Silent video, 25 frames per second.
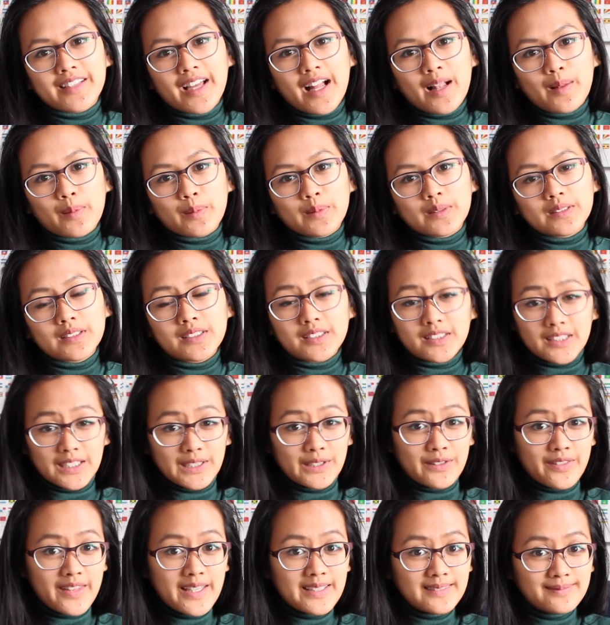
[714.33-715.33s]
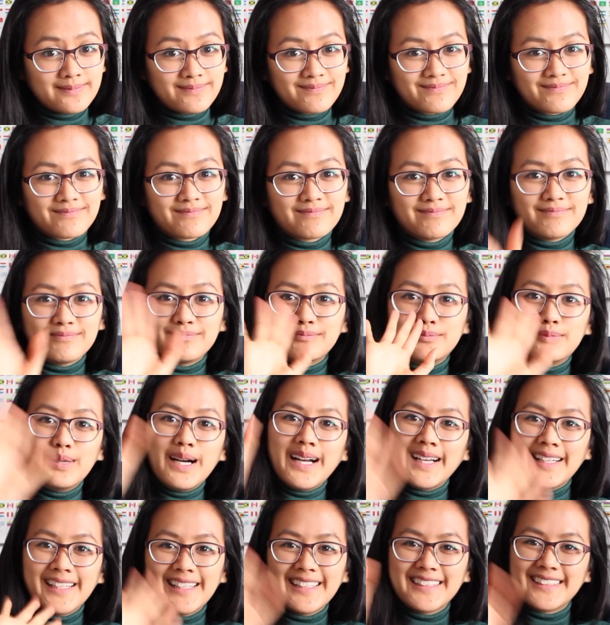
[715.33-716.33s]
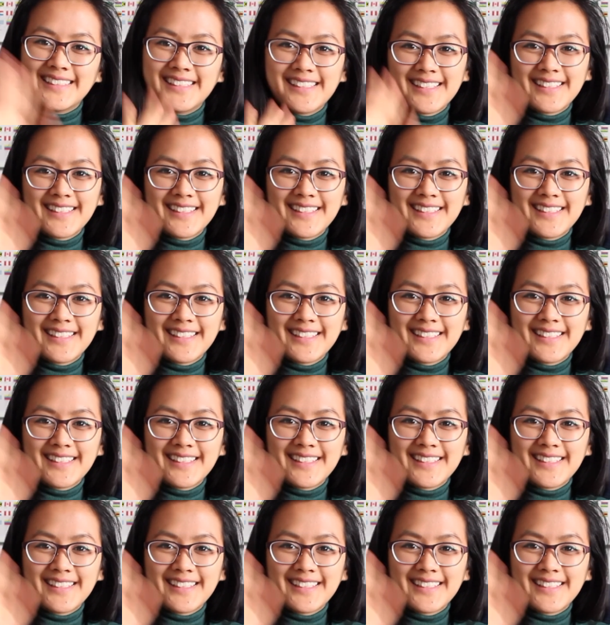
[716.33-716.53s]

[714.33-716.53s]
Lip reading: I will see you then. Bye!